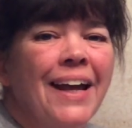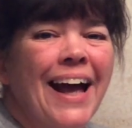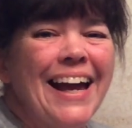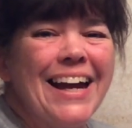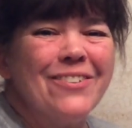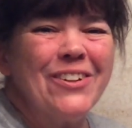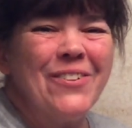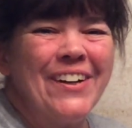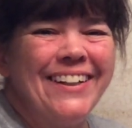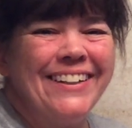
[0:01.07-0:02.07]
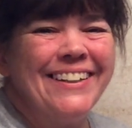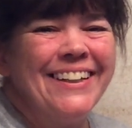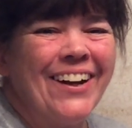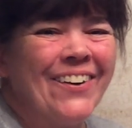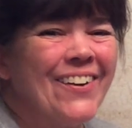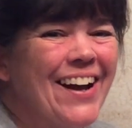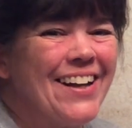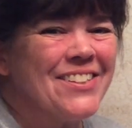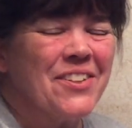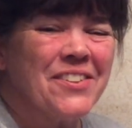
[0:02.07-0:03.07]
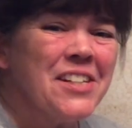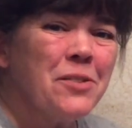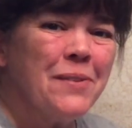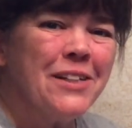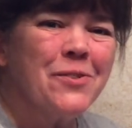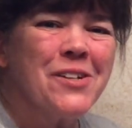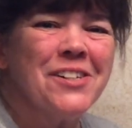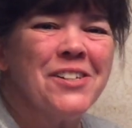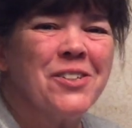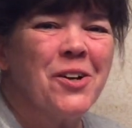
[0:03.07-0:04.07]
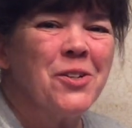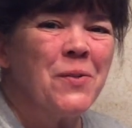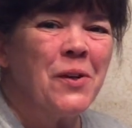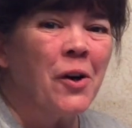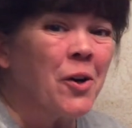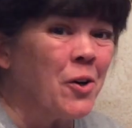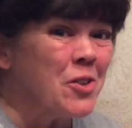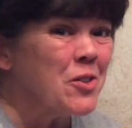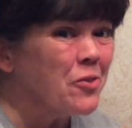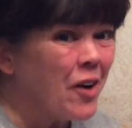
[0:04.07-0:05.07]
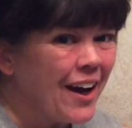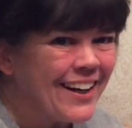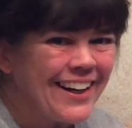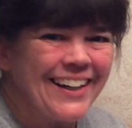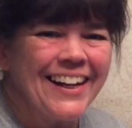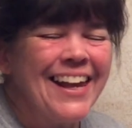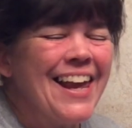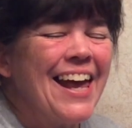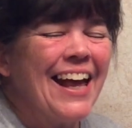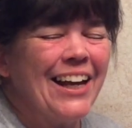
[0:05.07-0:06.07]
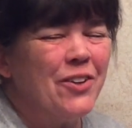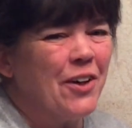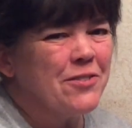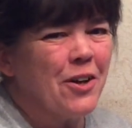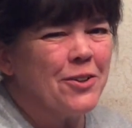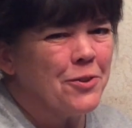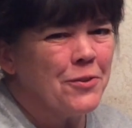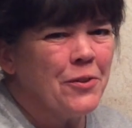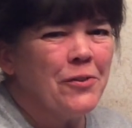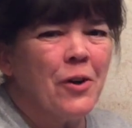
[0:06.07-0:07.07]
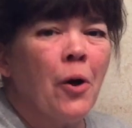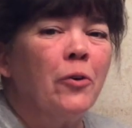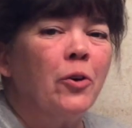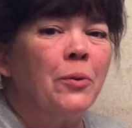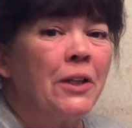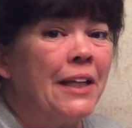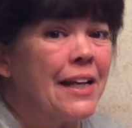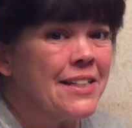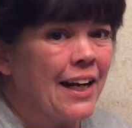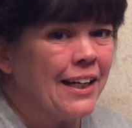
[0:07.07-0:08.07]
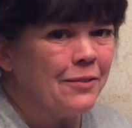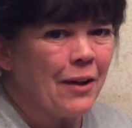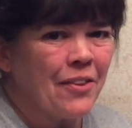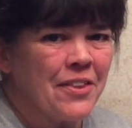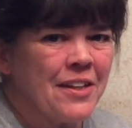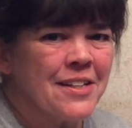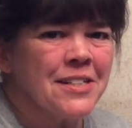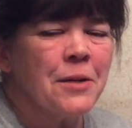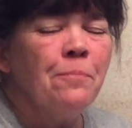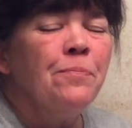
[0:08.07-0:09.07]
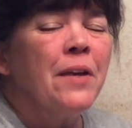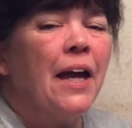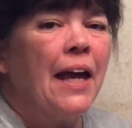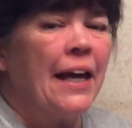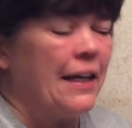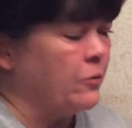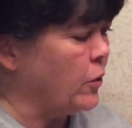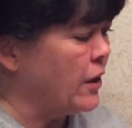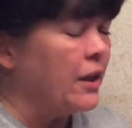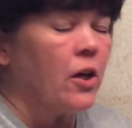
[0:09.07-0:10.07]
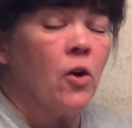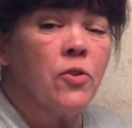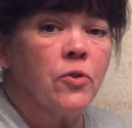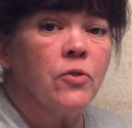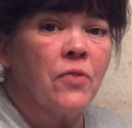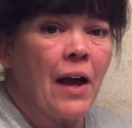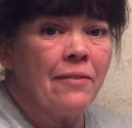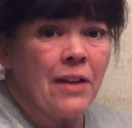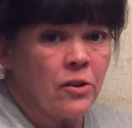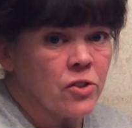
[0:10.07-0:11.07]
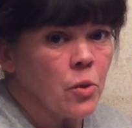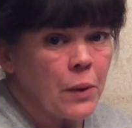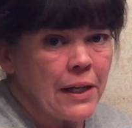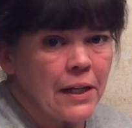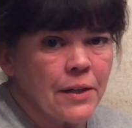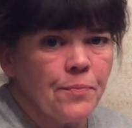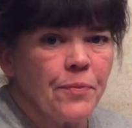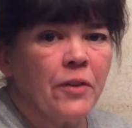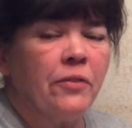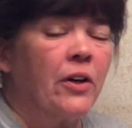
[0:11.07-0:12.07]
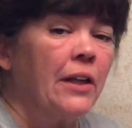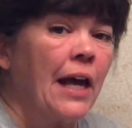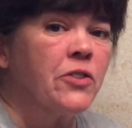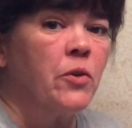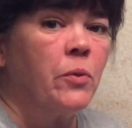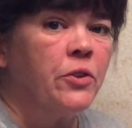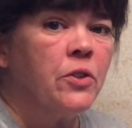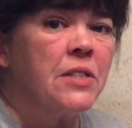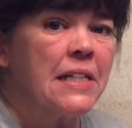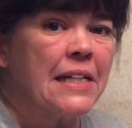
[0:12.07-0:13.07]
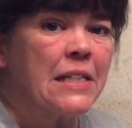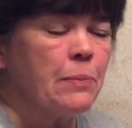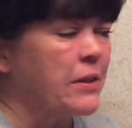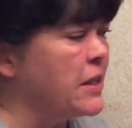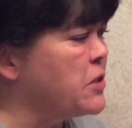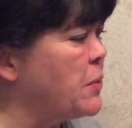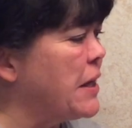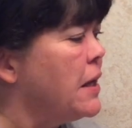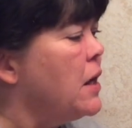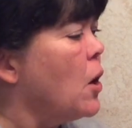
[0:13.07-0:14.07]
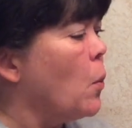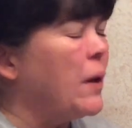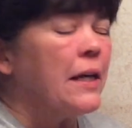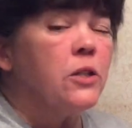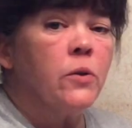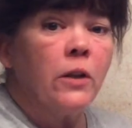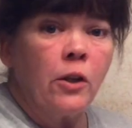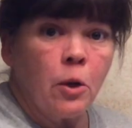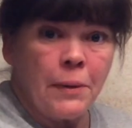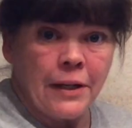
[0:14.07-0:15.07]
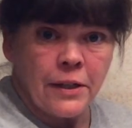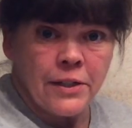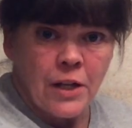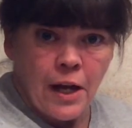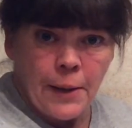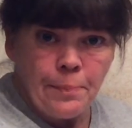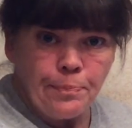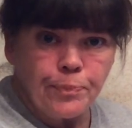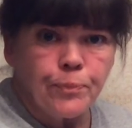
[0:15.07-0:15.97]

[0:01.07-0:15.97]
Hi everyone. All right, so this week we're going to start doing our cursive writing. I know I've talked to a few of y'all who are really excited about this, and we're going to go through 5 letters a week. The very last one we'll do 6, but this week we can do a little bit at a time.